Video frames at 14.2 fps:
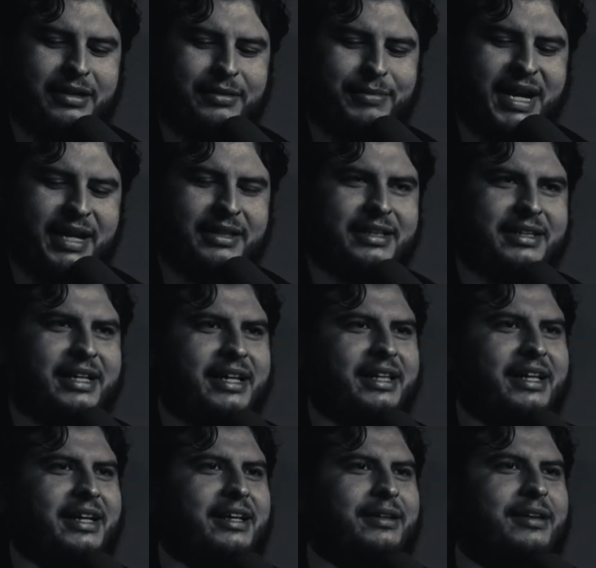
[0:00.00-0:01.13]
the day
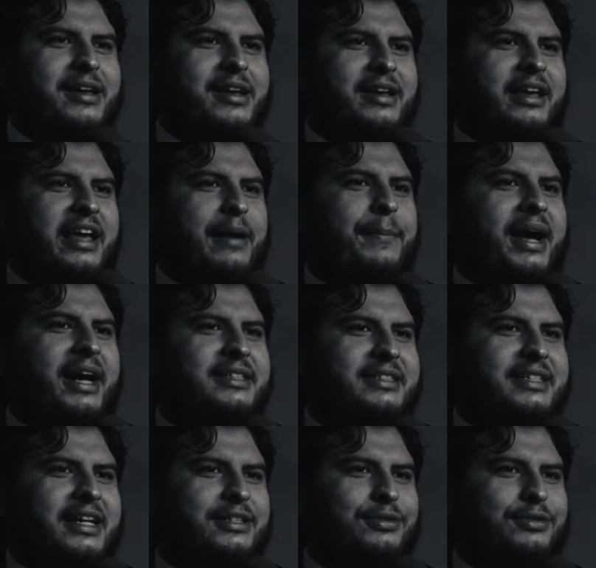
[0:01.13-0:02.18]
that came back to take his